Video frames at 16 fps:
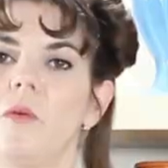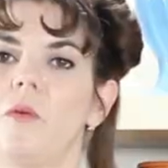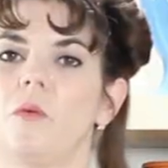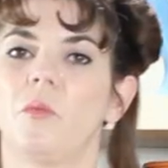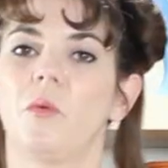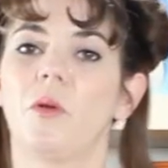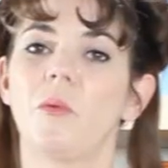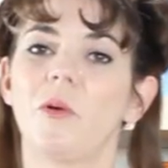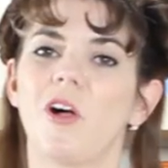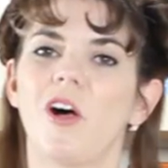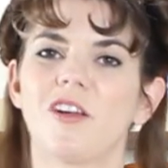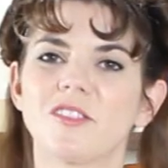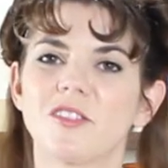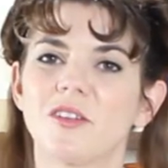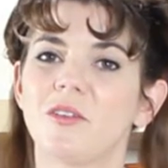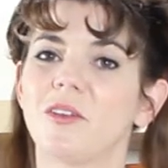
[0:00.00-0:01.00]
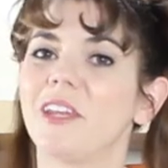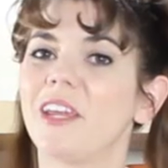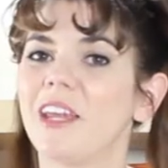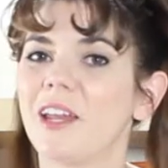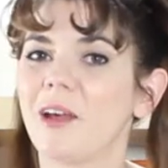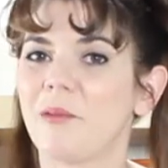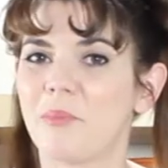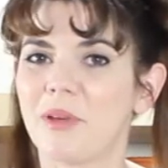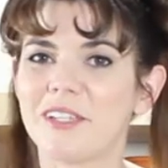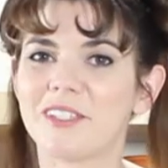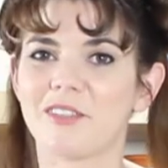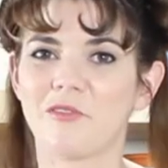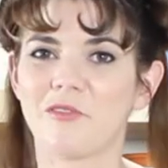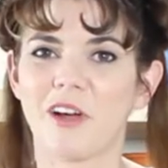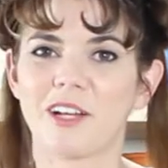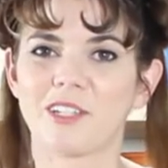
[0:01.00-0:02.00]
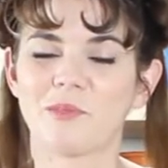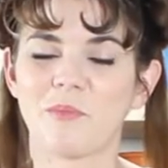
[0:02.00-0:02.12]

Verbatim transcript: We will also need a piece of wax